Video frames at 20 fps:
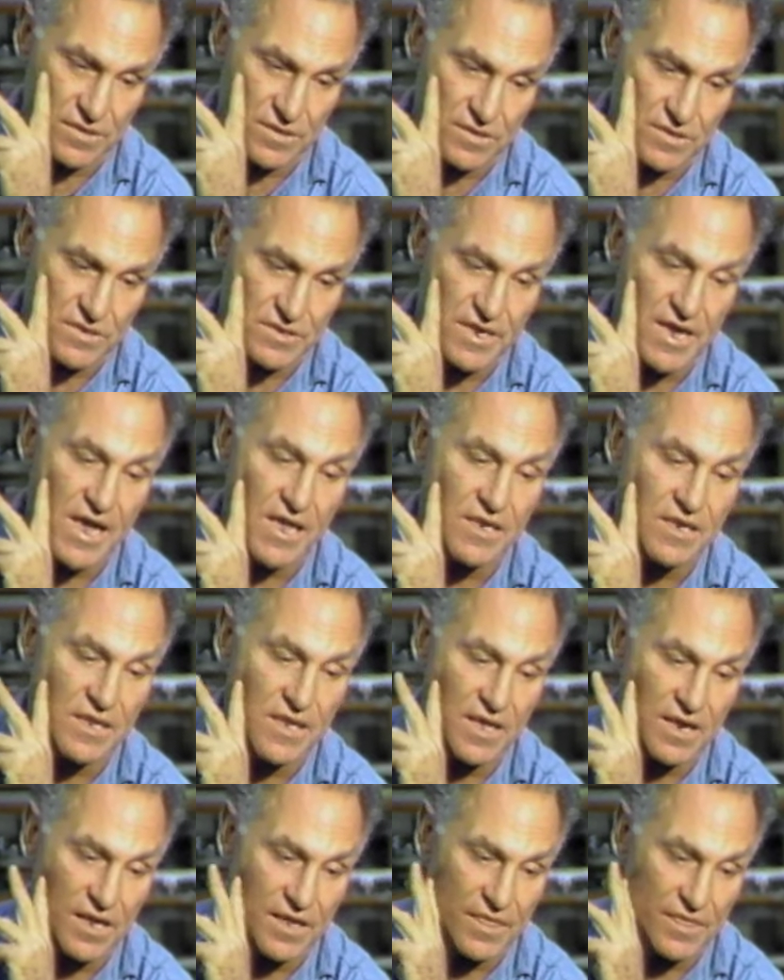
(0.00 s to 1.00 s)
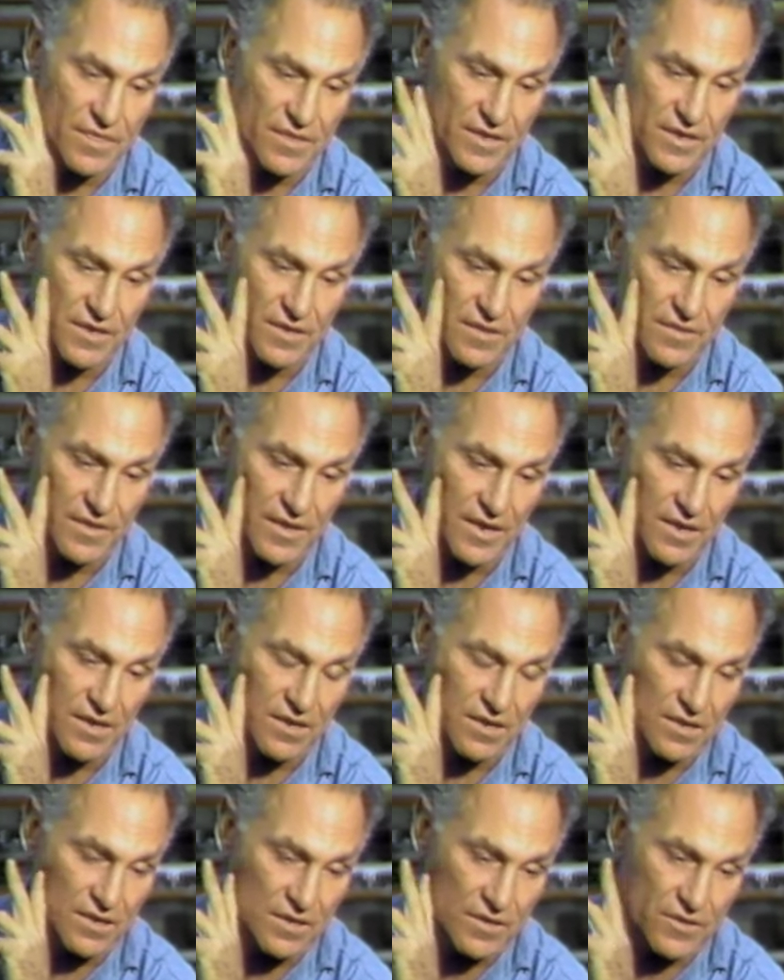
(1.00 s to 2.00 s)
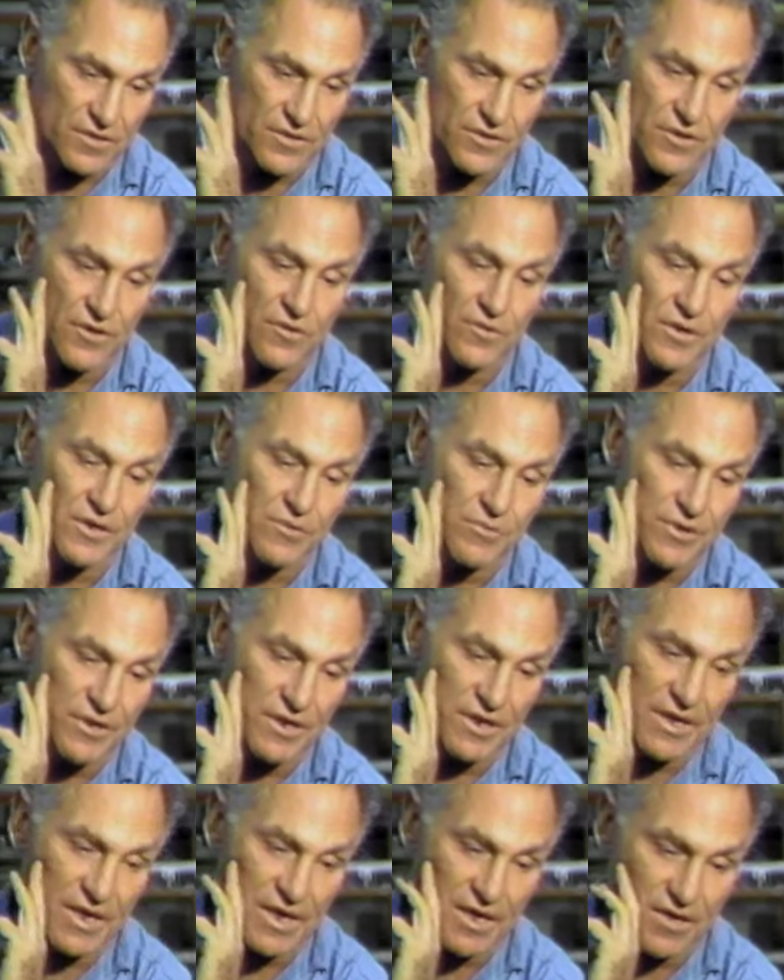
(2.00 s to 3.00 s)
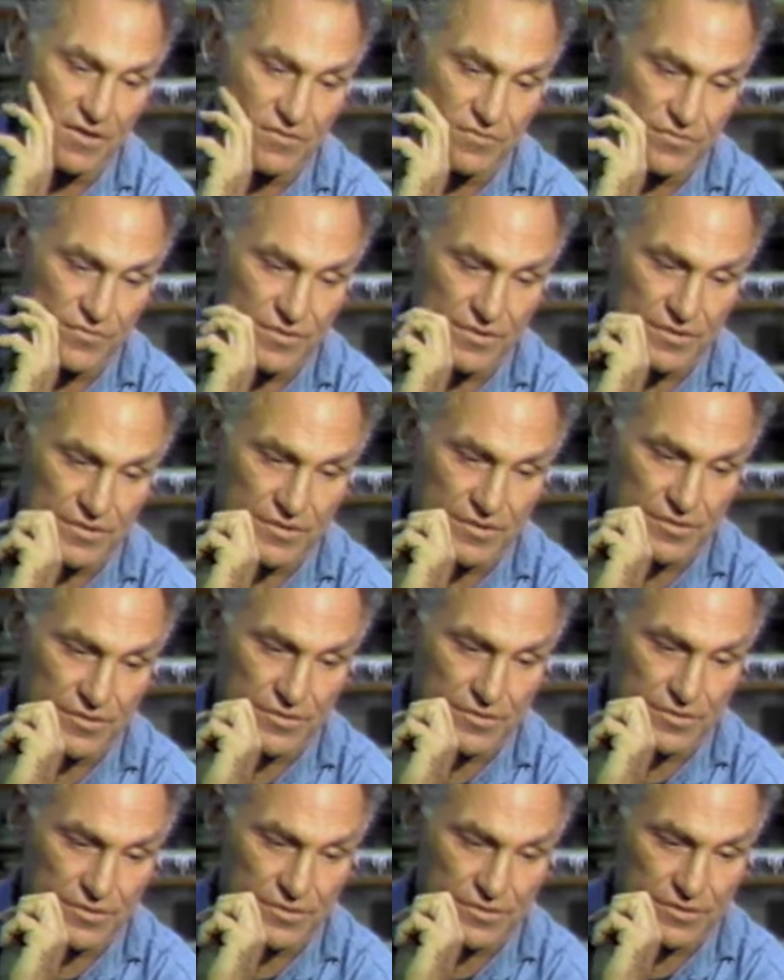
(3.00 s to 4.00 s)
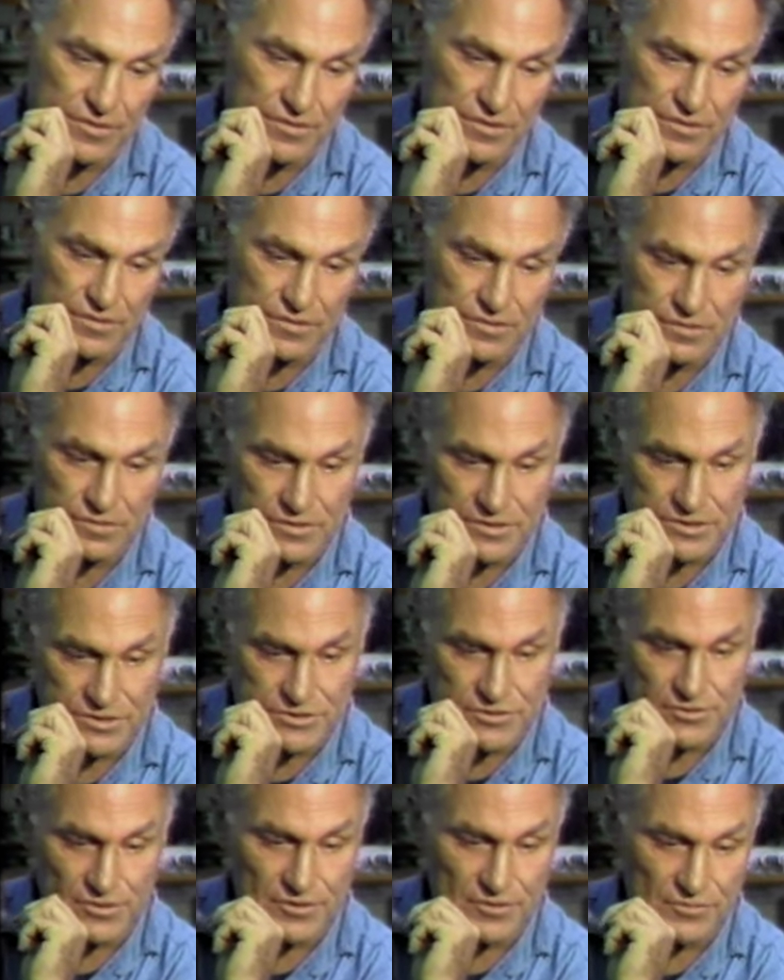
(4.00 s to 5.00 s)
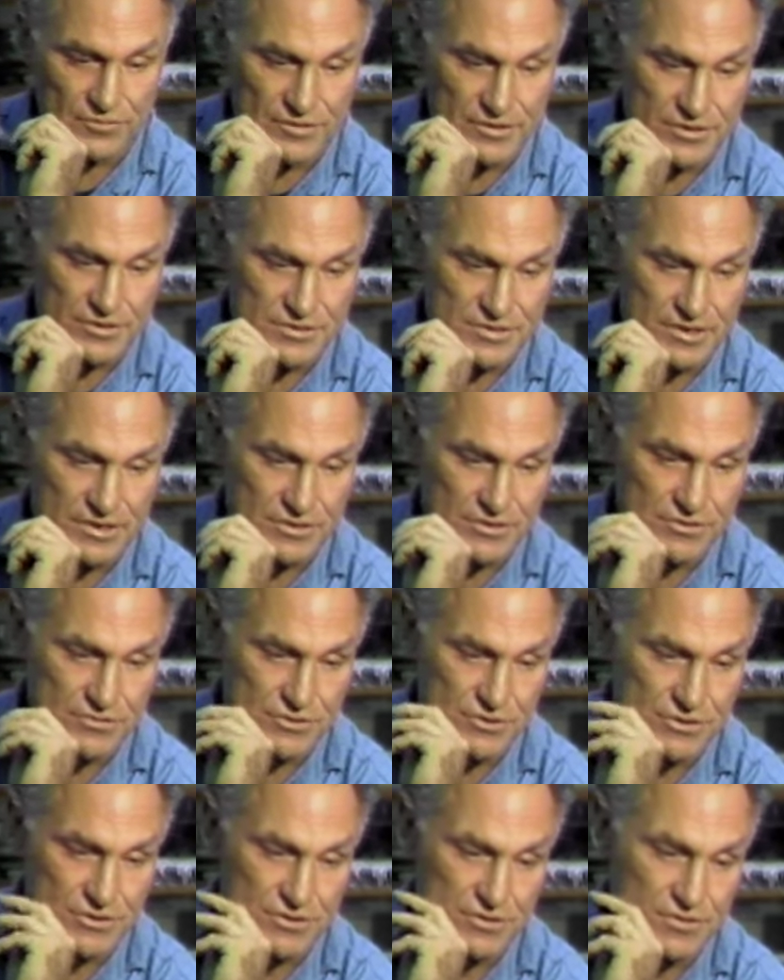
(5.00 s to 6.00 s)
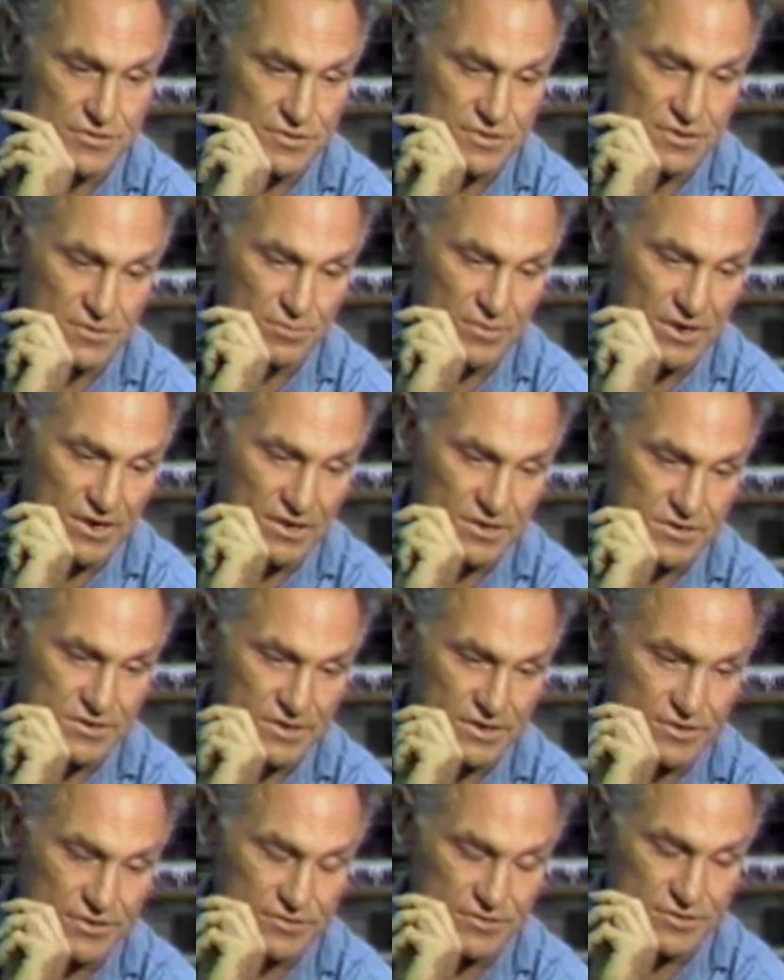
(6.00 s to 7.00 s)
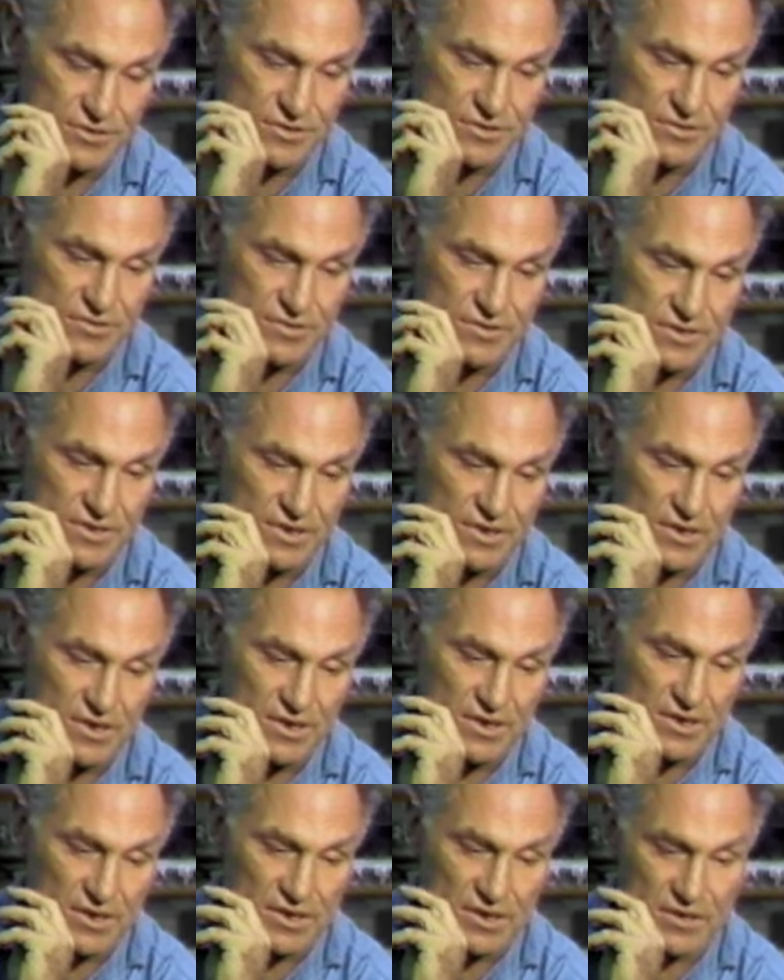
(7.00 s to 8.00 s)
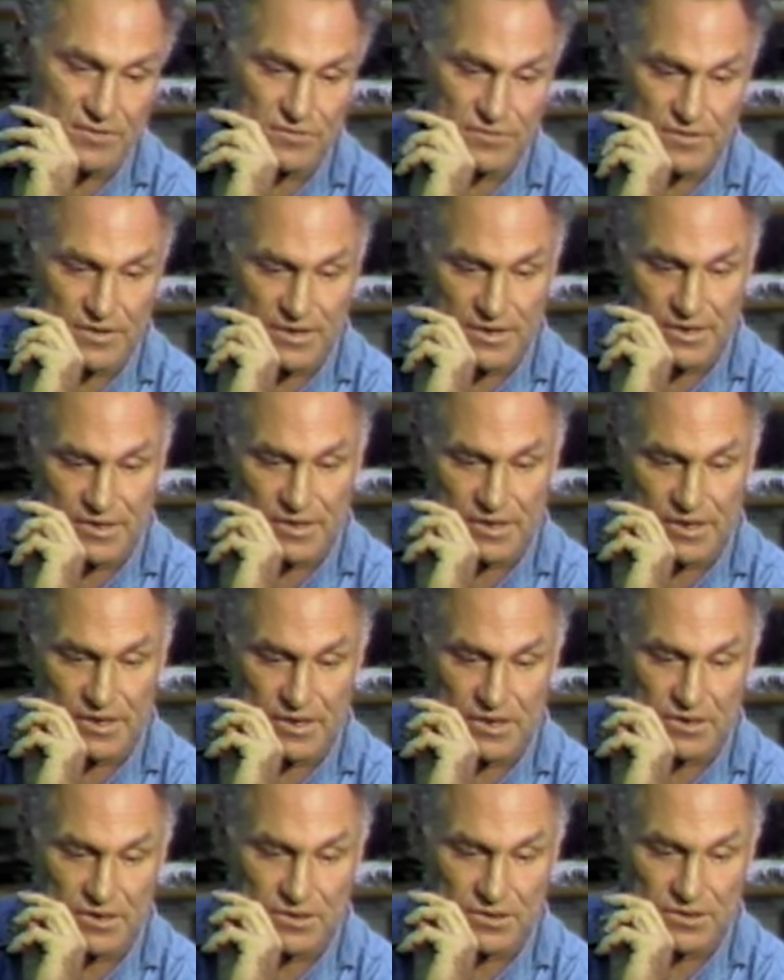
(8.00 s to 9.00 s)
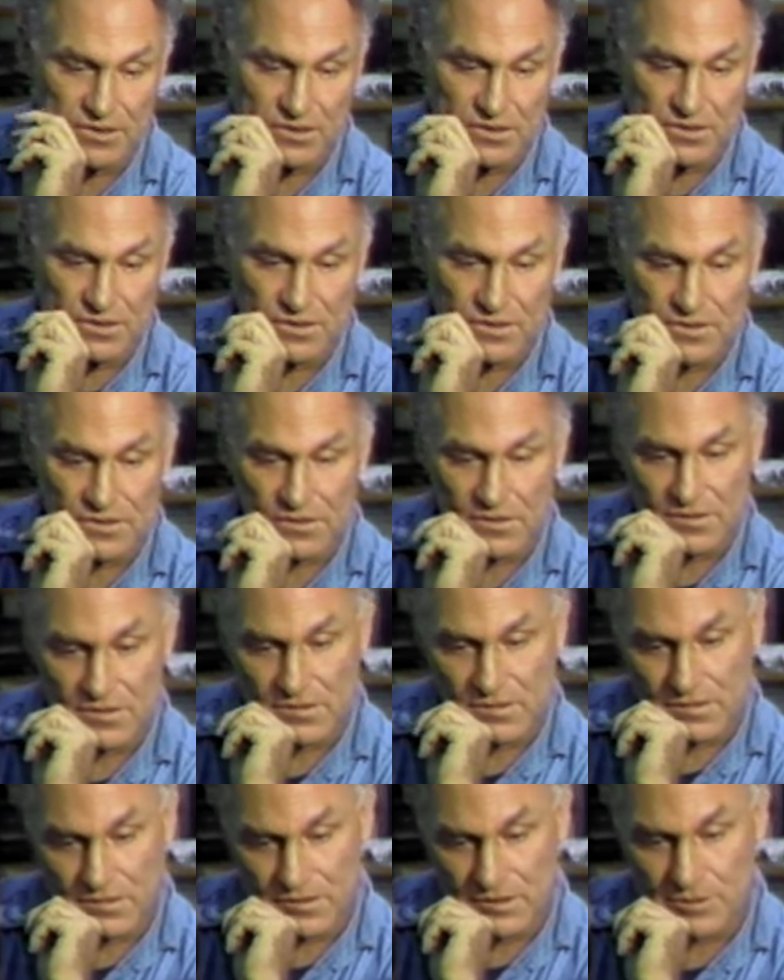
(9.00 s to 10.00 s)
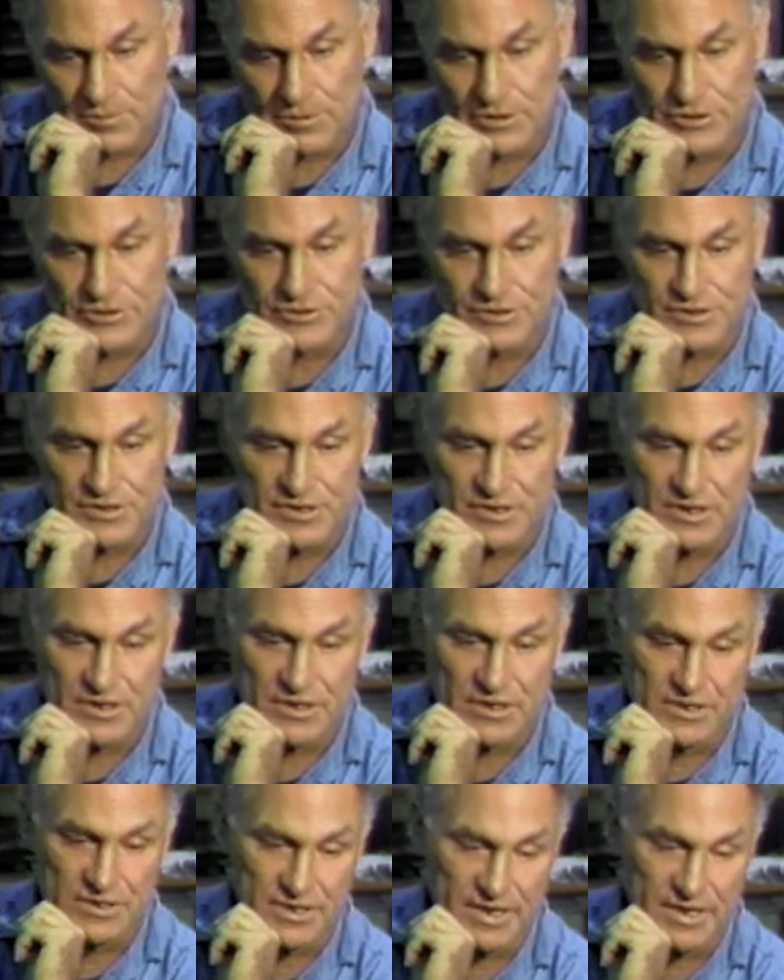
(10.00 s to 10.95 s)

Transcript: Sad in that I think that you only really have the historical figures that you choose and the models that you choose. And I find that the commercial scene has